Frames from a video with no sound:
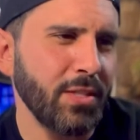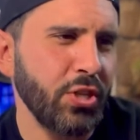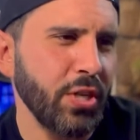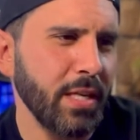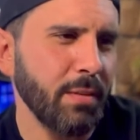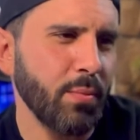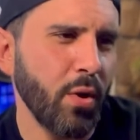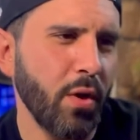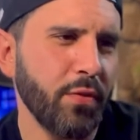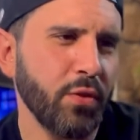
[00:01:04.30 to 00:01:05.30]
chicken
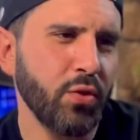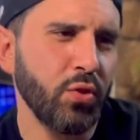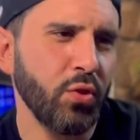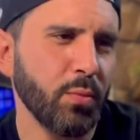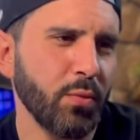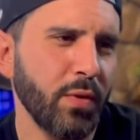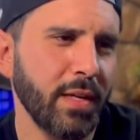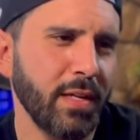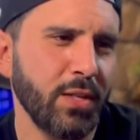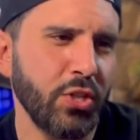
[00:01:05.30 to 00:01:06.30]
broth, turmeric,